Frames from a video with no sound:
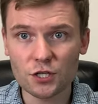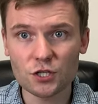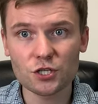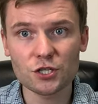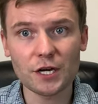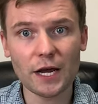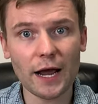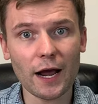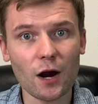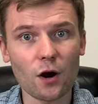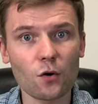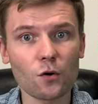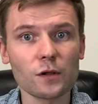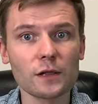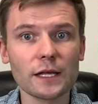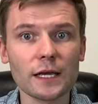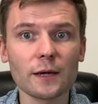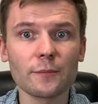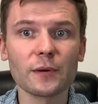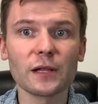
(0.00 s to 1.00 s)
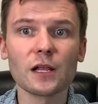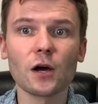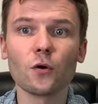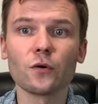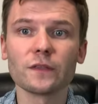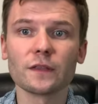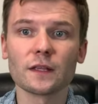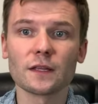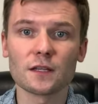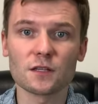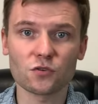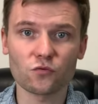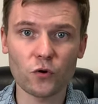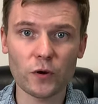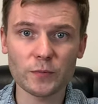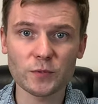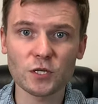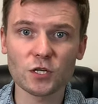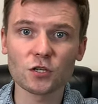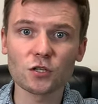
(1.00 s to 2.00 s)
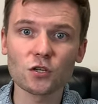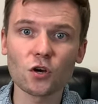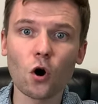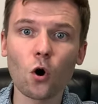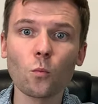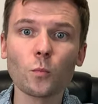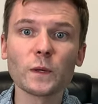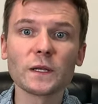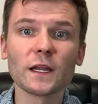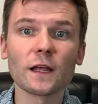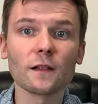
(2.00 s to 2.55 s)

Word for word: Check our link below in the description to open